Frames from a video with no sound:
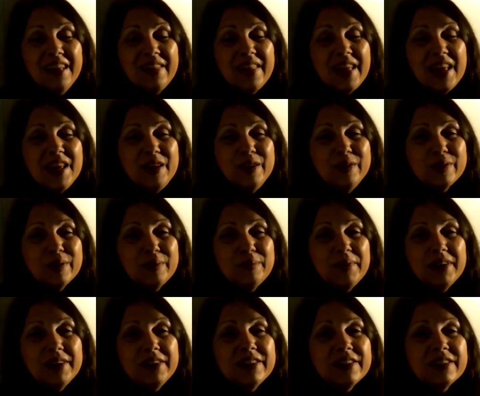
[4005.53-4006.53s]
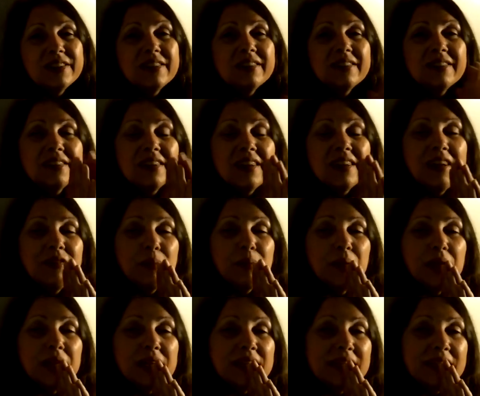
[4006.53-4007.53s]
Thank you so much. Have a
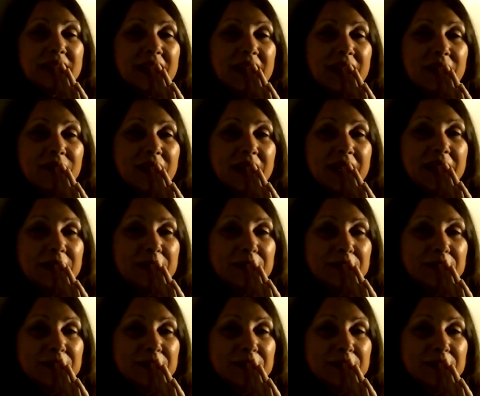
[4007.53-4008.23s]
blessed evening.